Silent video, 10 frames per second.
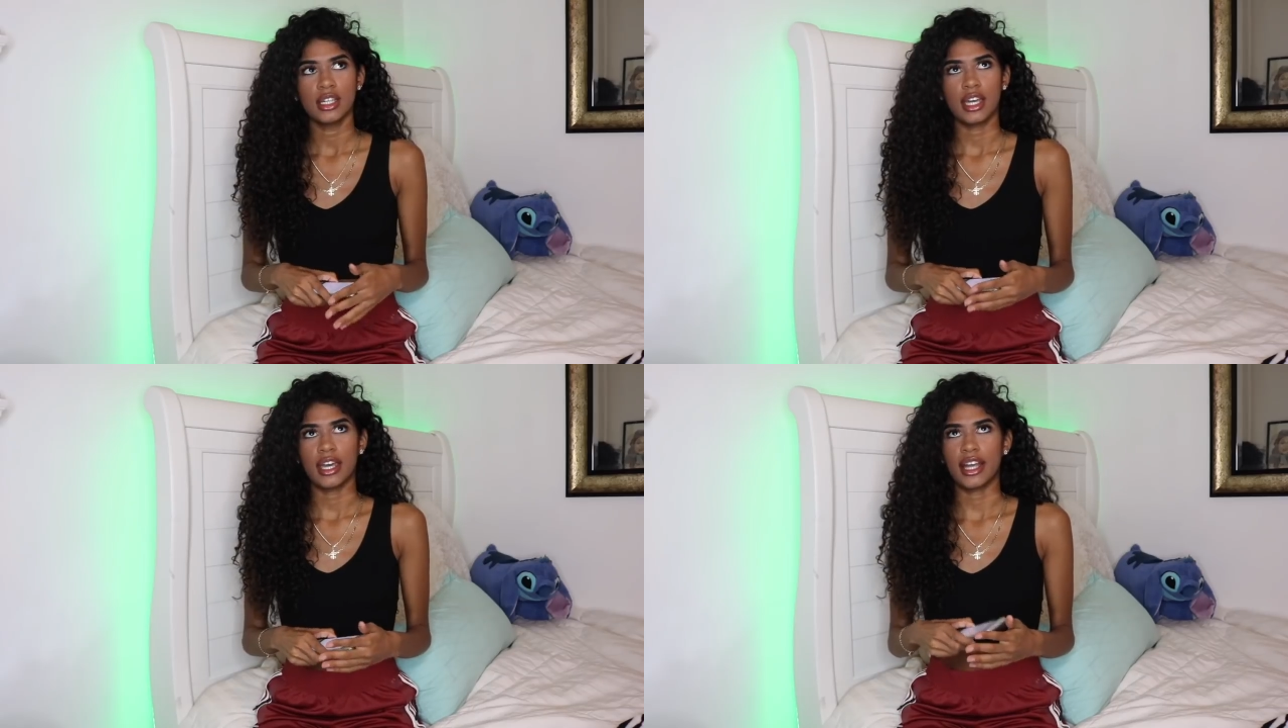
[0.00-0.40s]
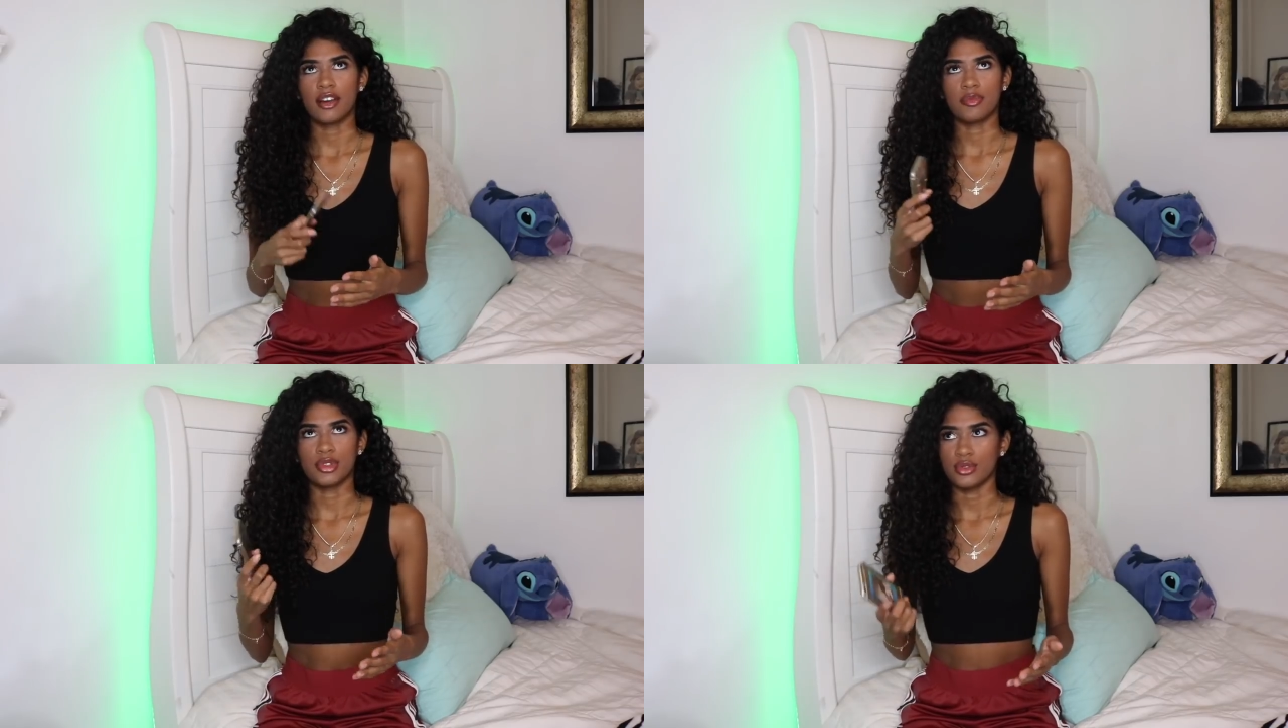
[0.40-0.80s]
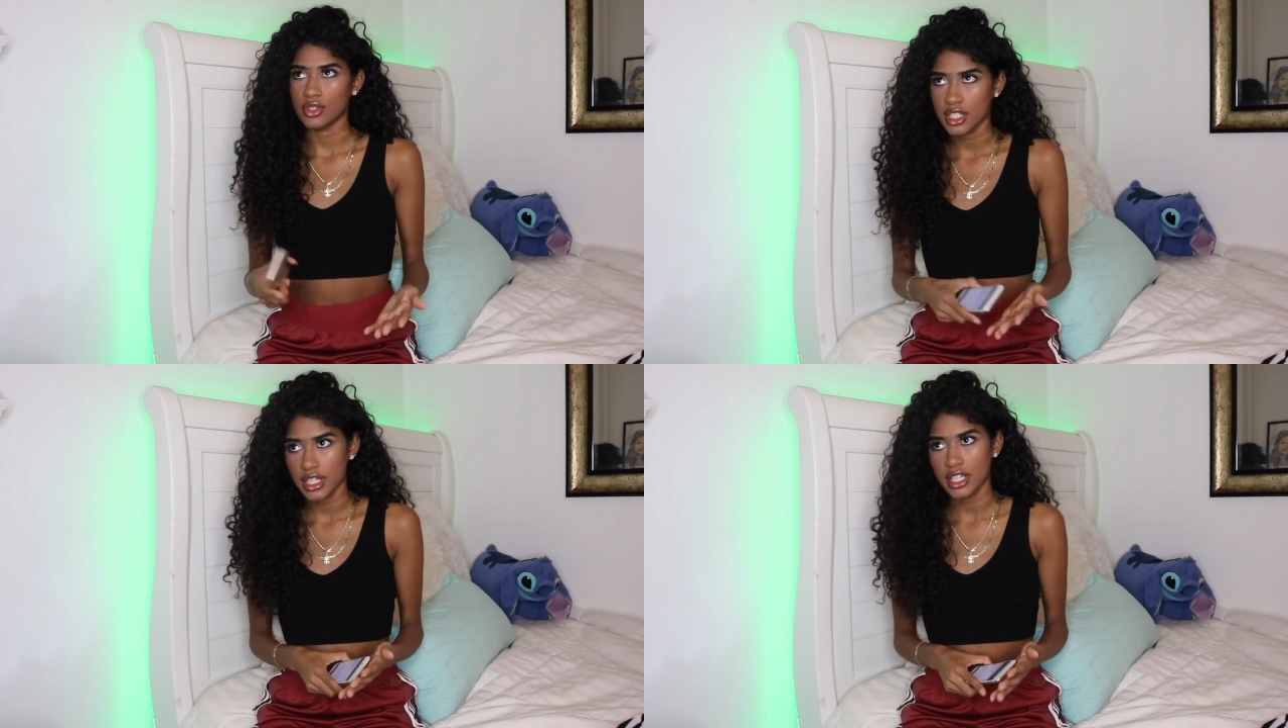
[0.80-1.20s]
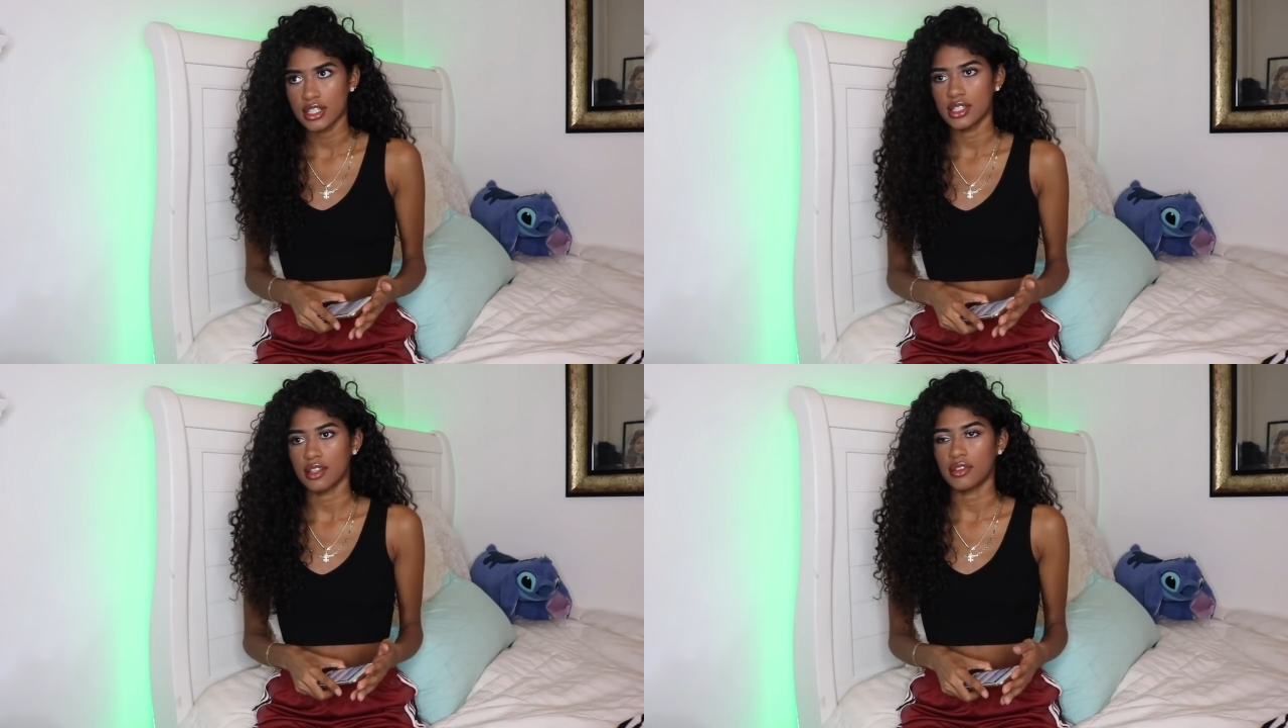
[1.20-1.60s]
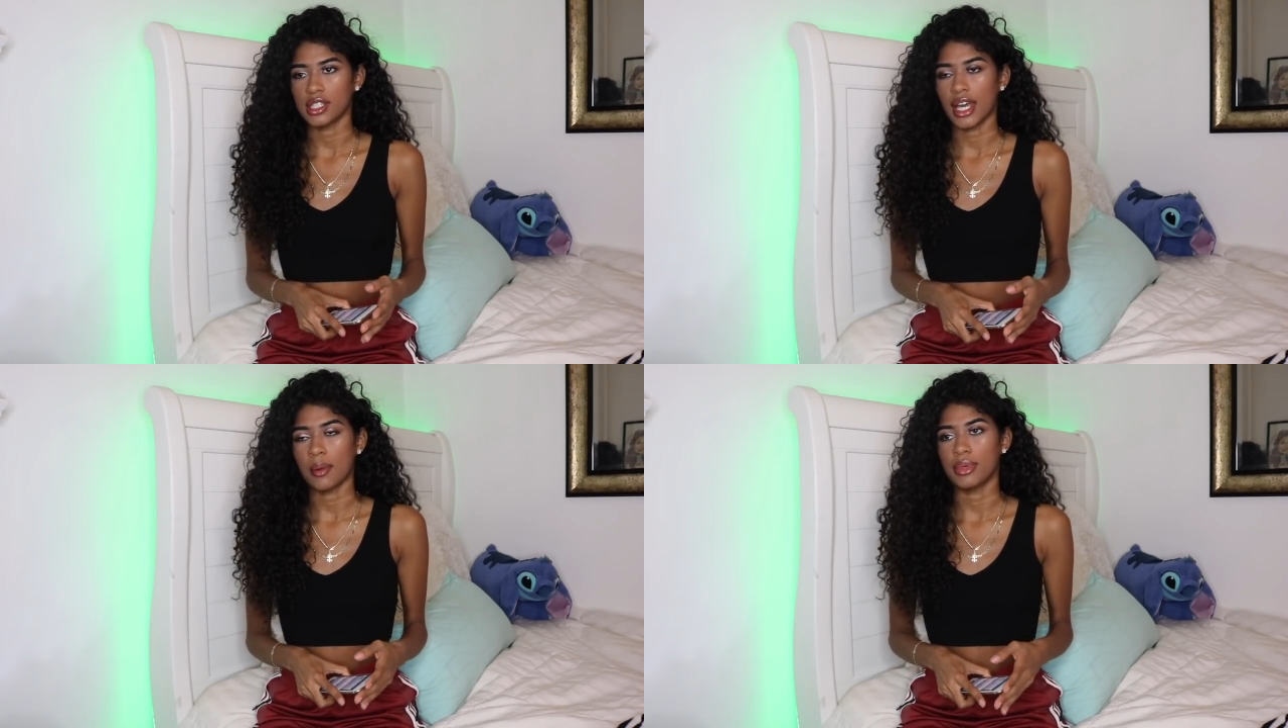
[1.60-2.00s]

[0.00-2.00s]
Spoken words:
and have produced kids and stuff like that,